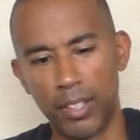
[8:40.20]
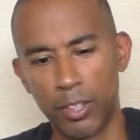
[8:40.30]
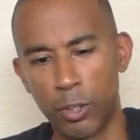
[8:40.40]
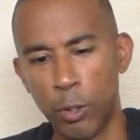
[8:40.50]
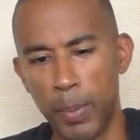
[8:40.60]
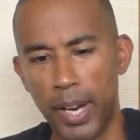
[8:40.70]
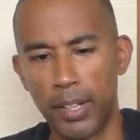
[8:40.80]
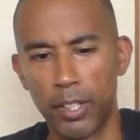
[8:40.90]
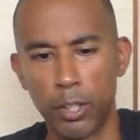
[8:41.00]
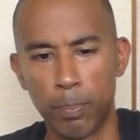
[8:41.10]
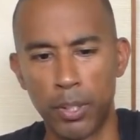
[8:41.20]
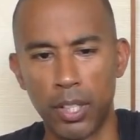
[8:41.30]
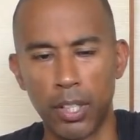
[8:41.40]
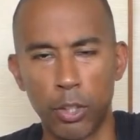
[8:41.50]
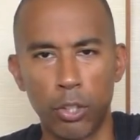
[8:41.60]
it's too bad this
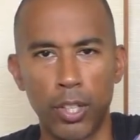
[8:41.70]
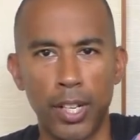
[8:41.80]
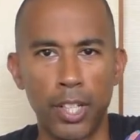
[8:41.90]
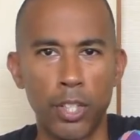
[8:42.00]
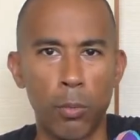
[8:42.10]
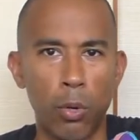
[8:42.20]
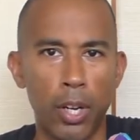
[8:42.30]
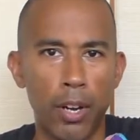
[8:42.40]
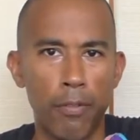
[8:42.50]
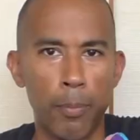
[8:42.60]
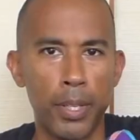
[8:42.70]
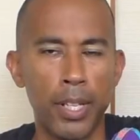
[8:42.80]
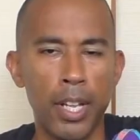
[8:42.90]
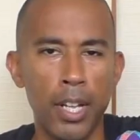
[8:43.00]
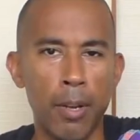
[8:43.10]
particular shoe didn't actually work out for me.